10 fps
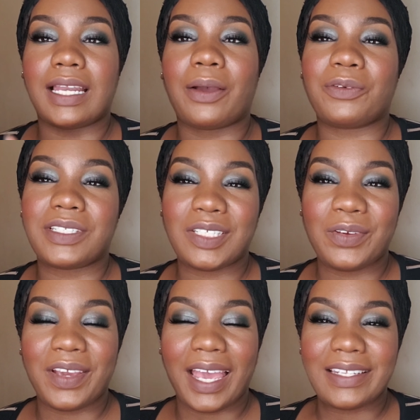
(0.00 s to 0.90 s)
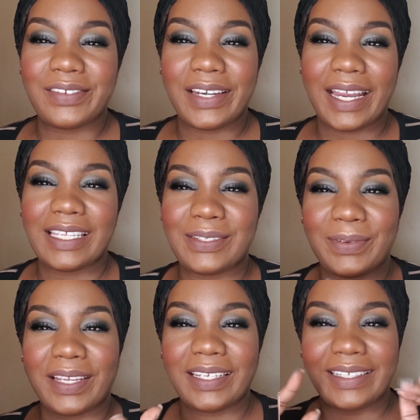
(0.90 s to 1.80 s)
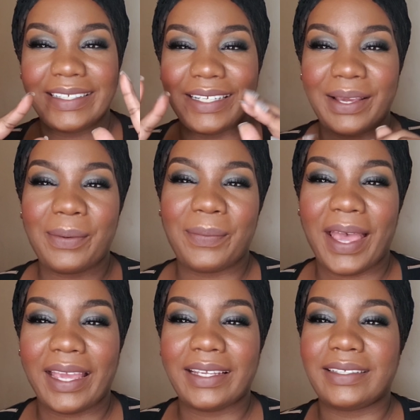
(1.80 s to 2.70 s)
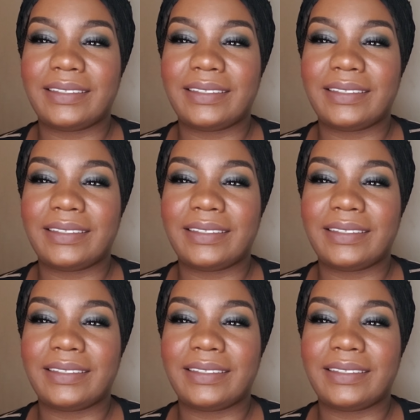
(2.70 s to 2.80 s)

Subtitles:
and I will see you guys on the next one. Bye.